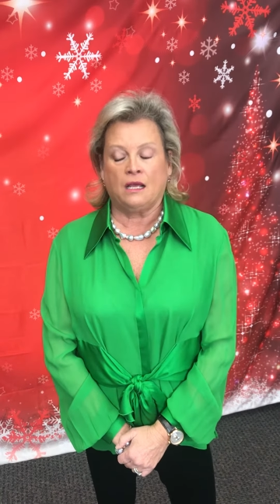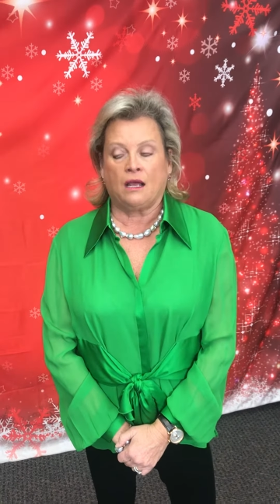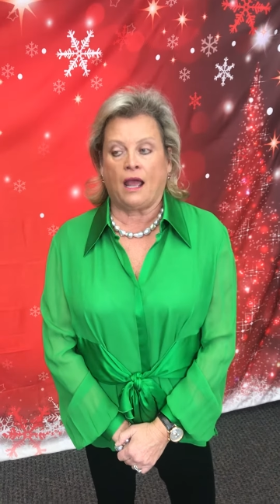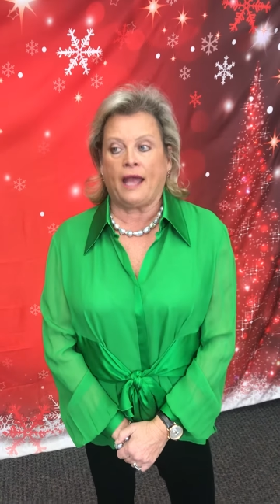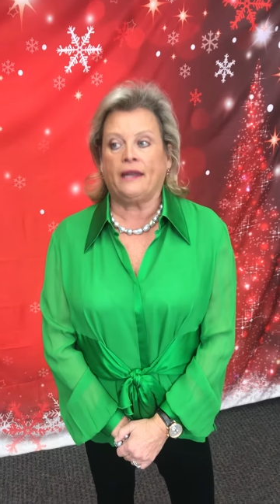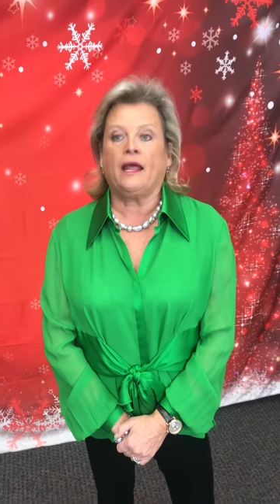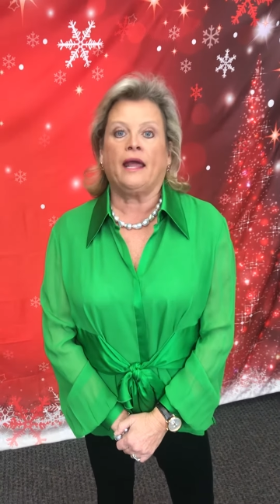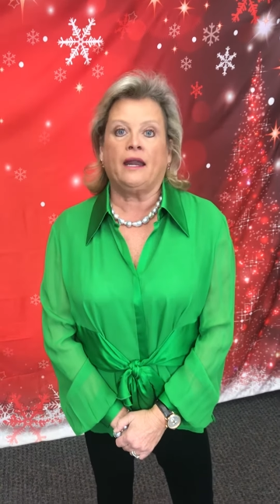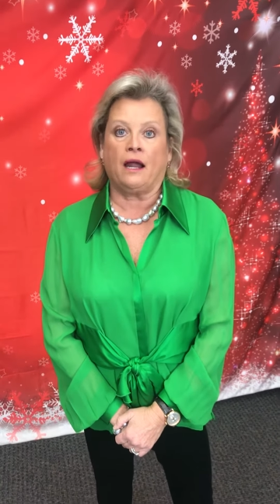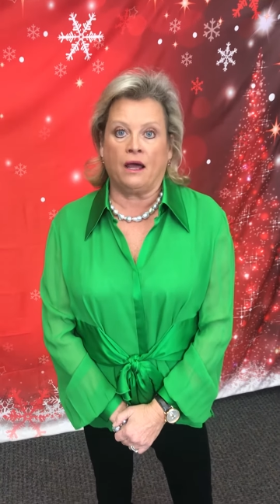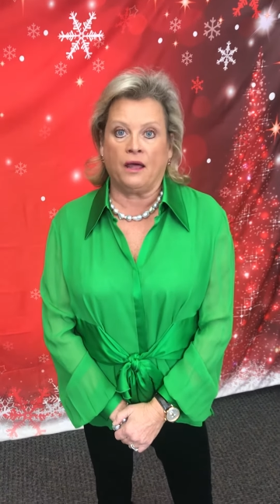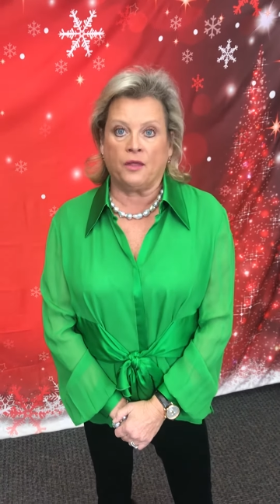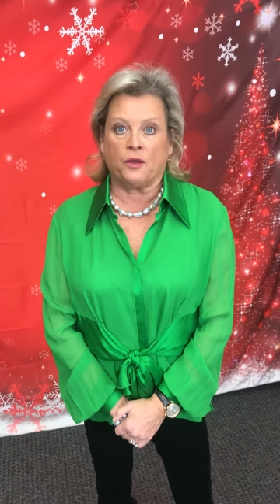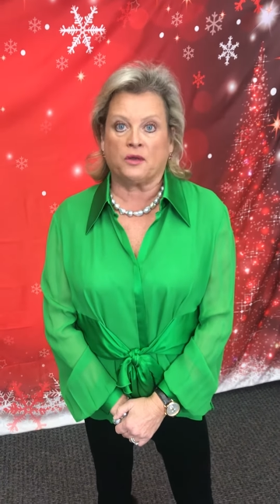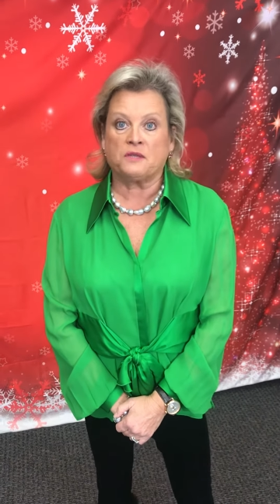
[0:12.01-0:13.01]
and
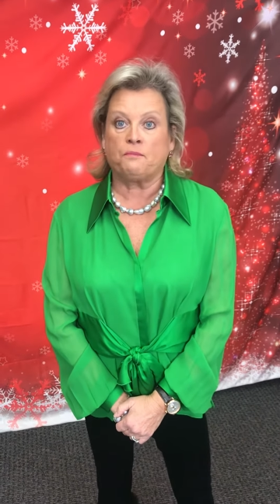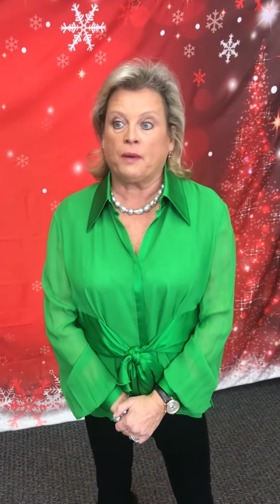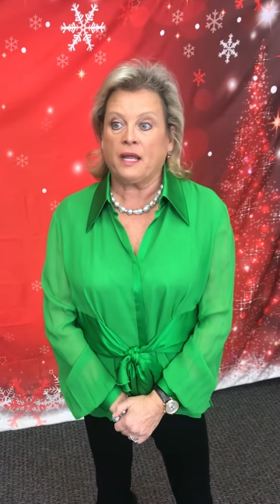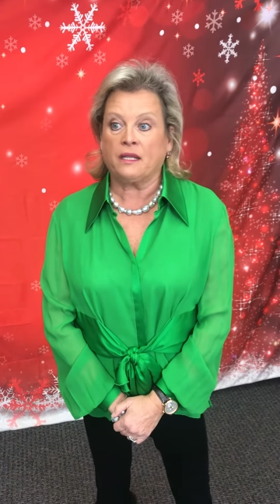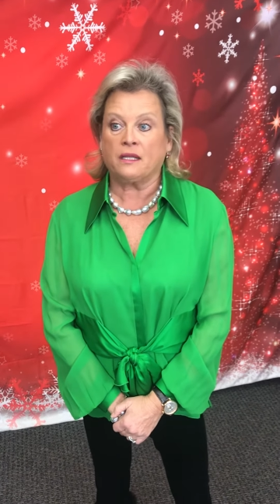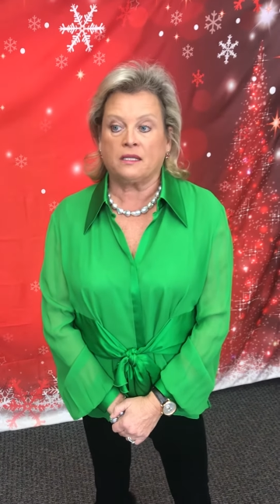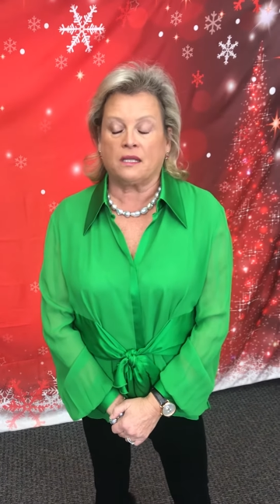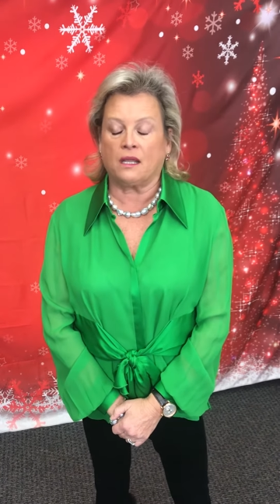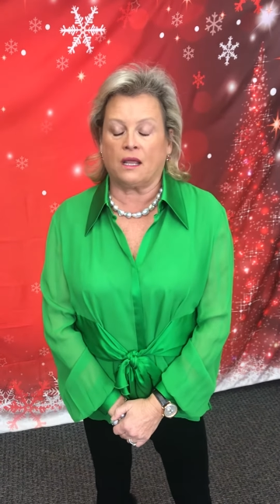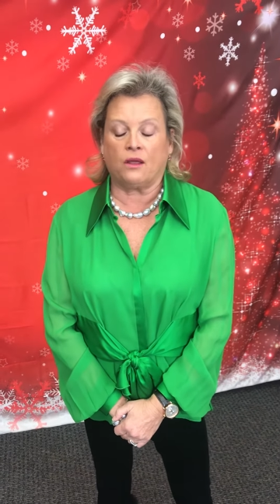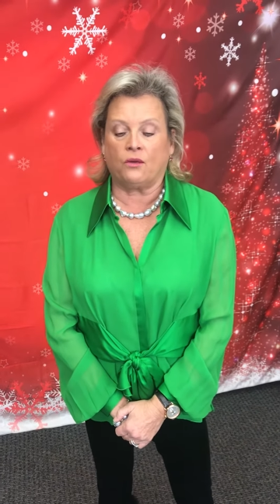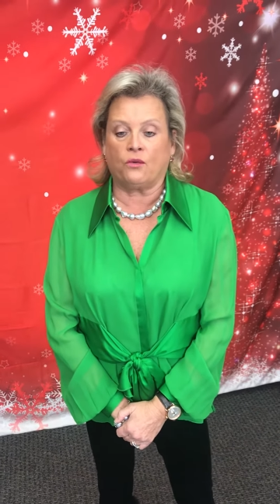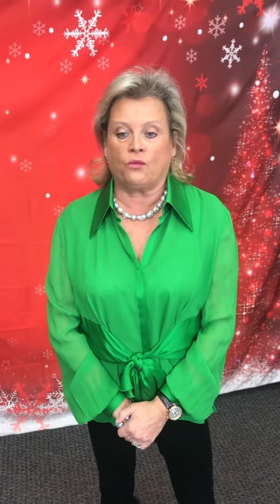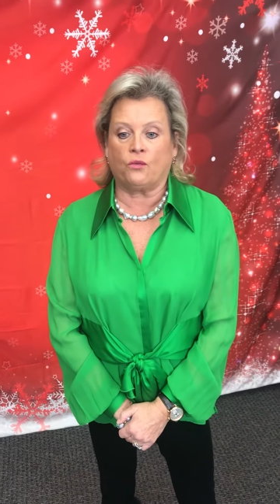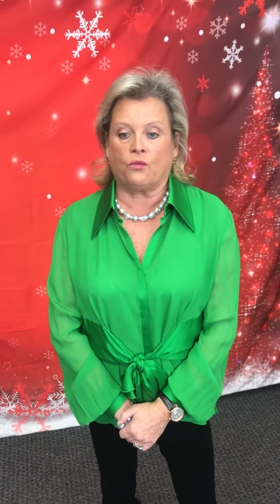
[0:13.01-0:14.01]
others, but
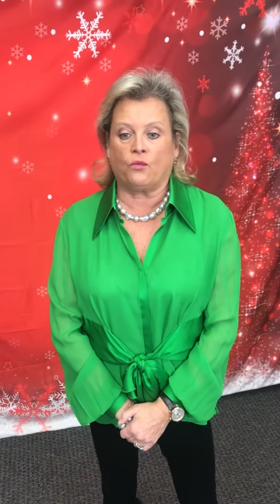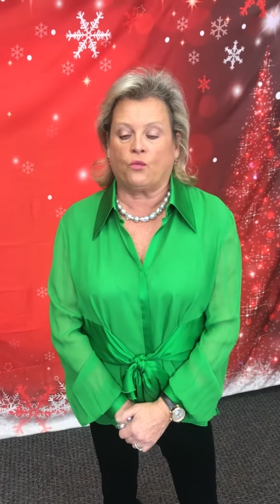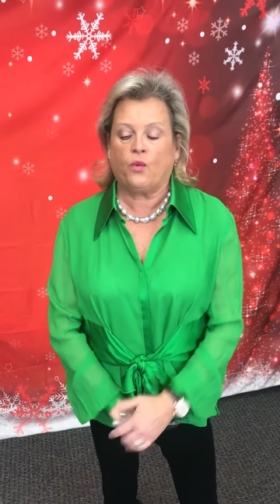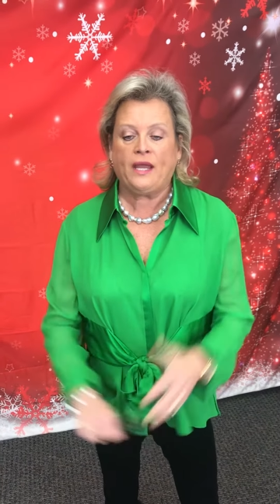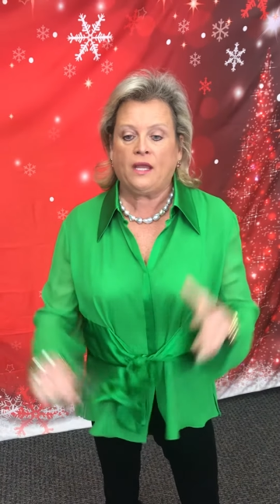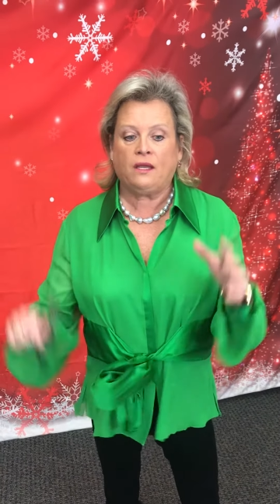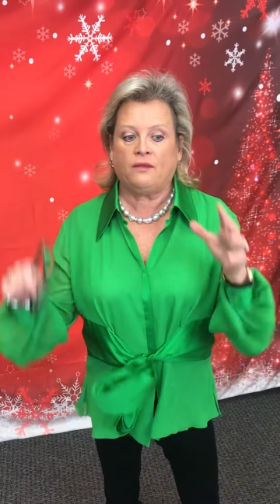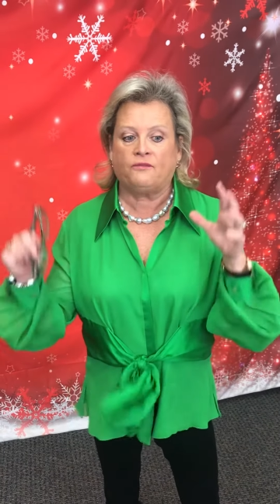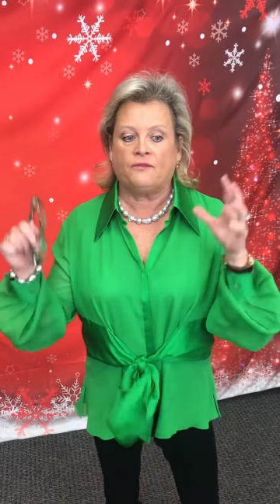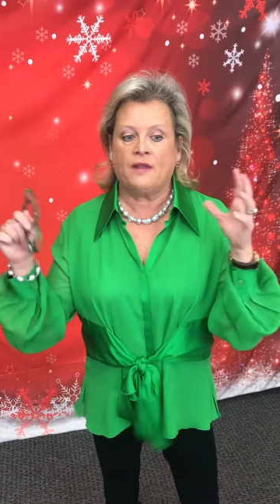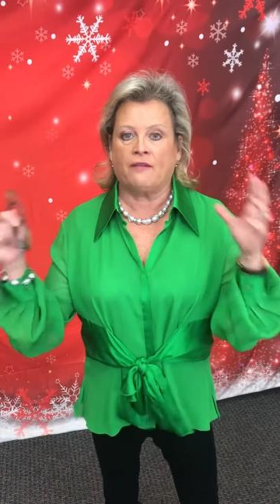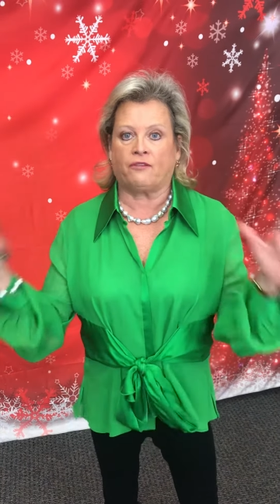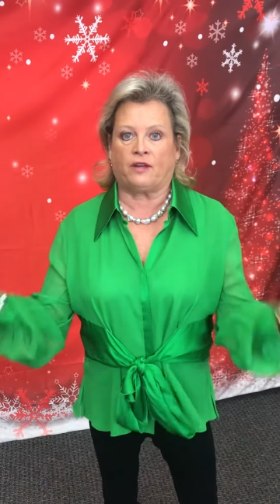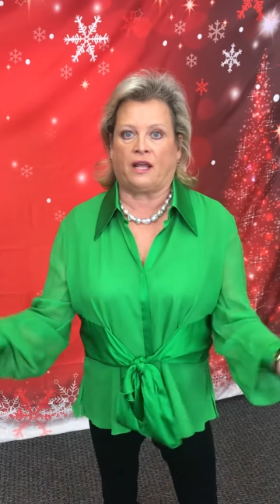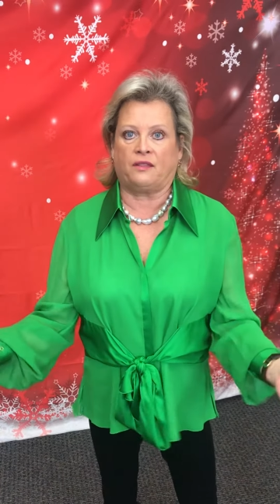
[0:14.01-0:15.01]
we've
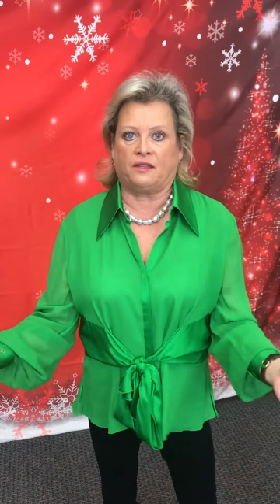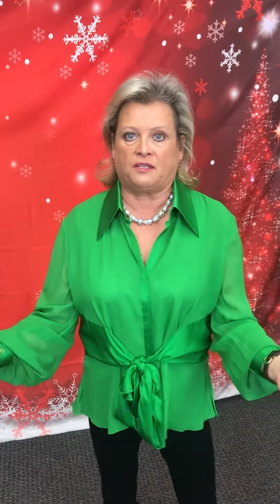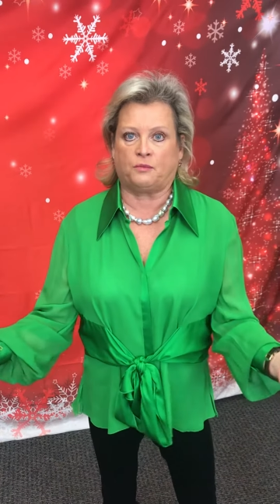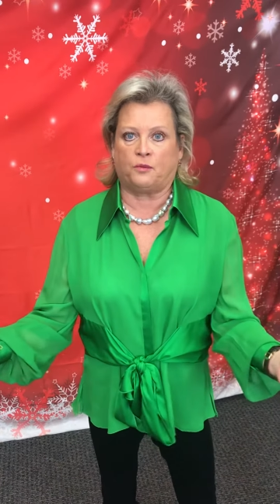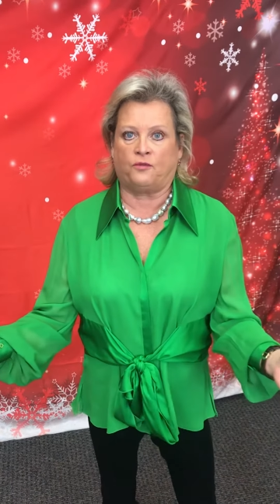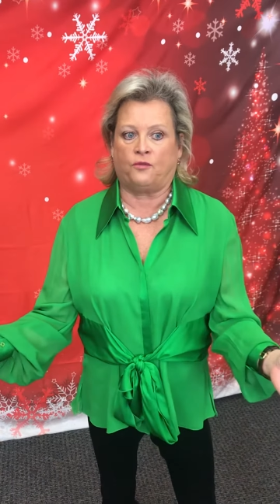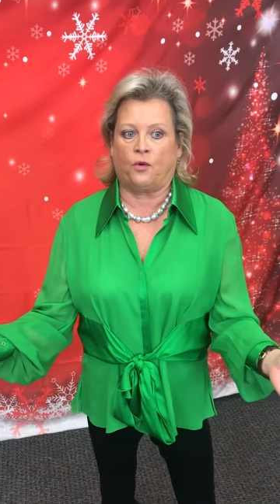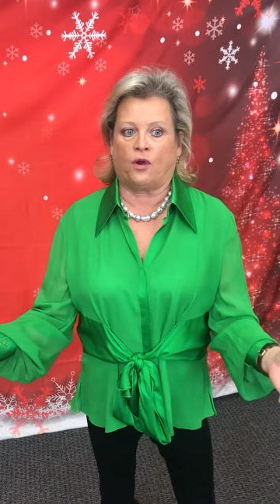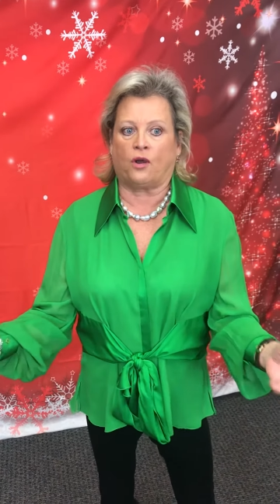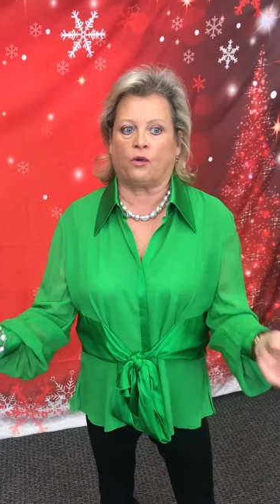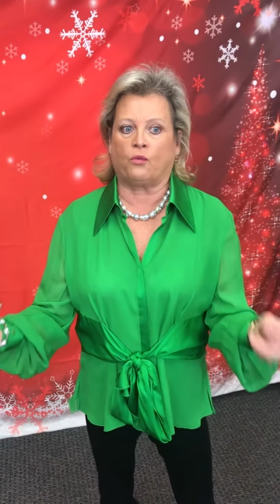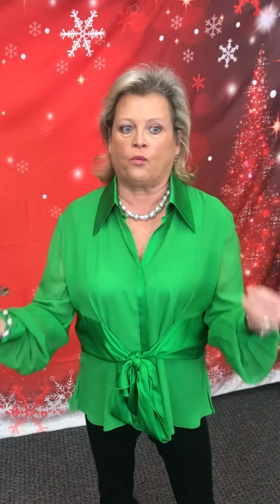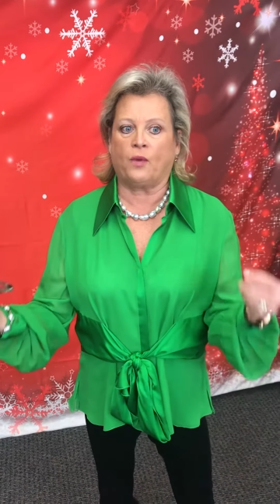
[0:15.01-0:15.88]
never done this before.